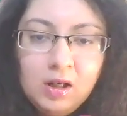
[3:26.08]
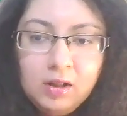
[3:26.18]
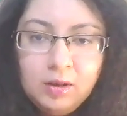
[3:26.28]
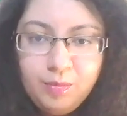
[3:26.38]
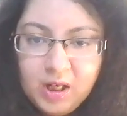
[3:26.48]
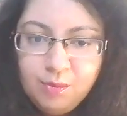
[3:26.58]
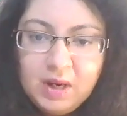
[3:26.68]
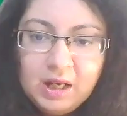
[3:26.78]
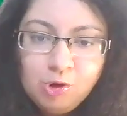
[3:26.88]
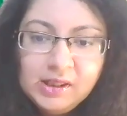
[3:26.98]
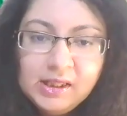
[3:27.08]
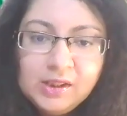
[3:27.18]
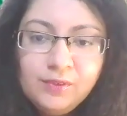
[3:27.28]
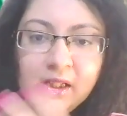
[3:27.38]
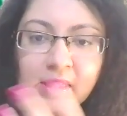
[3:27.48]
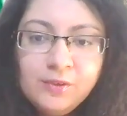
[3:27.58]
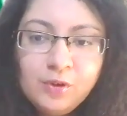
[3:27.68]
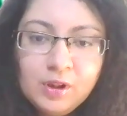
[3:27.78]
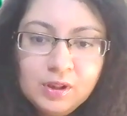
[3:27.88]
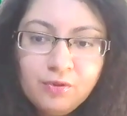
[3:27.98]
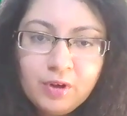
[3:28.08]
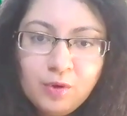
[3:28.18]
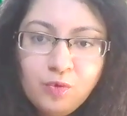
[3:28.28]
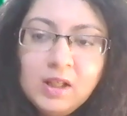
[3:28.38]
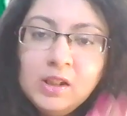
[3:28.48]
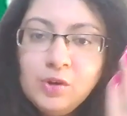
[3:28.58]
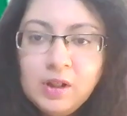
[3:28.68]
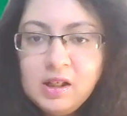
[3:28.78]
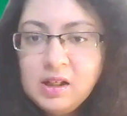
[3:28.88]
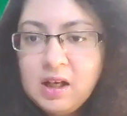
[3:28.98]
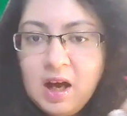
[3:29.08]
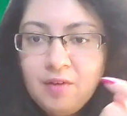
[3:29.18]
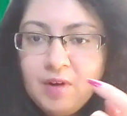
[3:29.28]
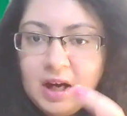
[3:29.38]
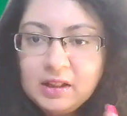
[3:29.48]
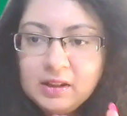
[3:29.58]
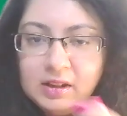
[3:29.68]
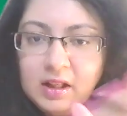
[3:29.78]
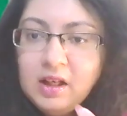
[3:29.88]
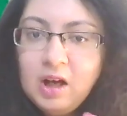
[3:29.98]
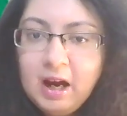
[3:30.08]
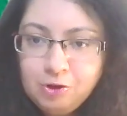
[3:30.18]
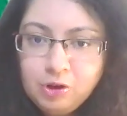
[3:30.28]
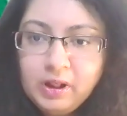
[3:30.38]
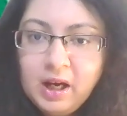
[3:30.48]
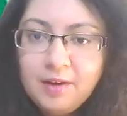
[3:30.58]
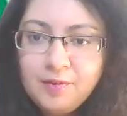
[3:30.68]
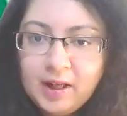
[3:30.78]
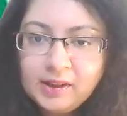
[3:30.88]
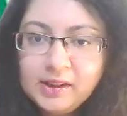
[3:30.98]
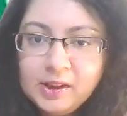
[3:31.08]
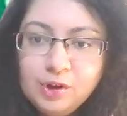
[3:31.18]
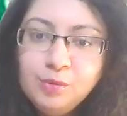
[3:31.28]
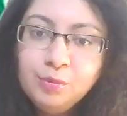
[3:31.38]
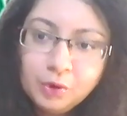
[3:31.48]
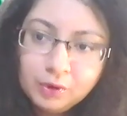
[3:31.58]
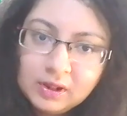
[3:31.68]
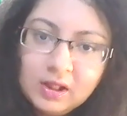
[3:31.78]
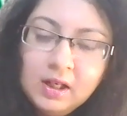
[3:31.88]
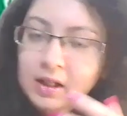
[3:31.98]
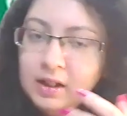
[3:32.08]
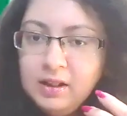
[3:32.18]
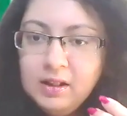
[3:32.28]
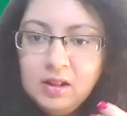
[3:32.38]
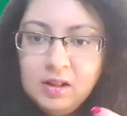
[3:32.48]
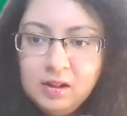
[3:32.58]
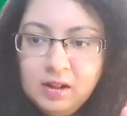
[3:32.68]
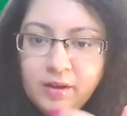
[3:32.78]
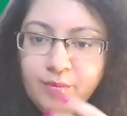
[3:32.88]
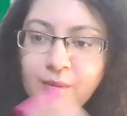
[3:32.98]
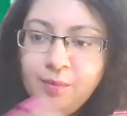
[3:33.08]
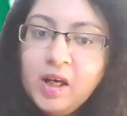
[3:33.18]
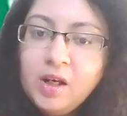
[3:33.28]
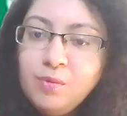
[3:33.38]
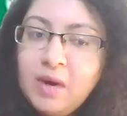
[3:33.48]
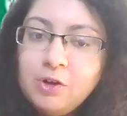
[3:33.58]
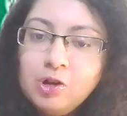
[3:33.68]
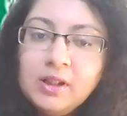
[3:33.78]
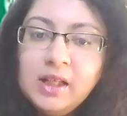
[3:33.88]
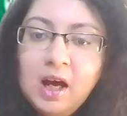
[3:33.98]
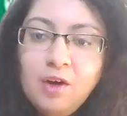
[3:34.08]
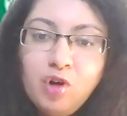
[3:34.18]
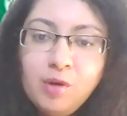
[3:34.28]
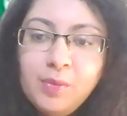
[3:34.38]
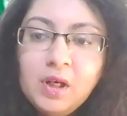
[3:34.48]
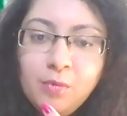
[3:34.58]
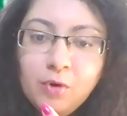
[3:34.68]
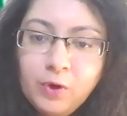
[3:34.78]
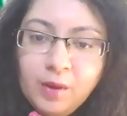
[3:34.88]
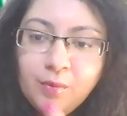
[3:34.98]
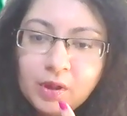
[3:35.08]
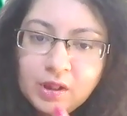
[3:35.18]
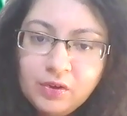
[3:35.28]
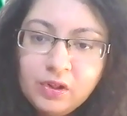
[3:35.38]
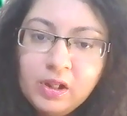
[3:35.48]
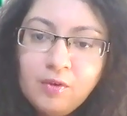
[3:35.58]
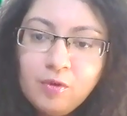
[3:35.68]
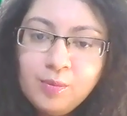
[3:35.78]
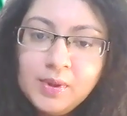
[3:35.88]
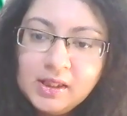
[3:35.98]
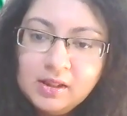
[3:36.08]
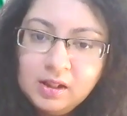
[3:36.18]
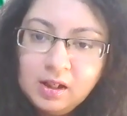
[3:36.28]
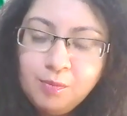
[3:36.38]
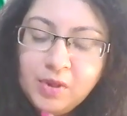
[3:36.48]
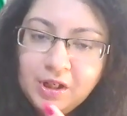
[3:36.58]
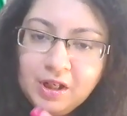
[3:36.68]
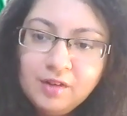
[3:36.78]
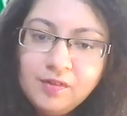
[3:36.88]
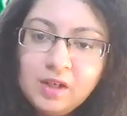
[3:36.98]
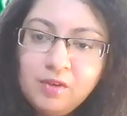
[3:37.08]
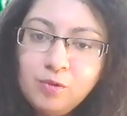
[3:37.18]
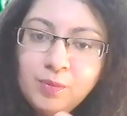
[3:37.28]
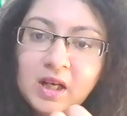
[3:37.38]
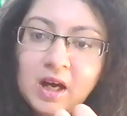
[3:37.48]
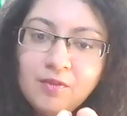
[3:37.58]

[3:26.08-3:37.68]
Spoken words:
the paid batches as well as for the free one, so they actually have access to both. In my paid batches, I would be uploading material, I would be sending PDFs, I would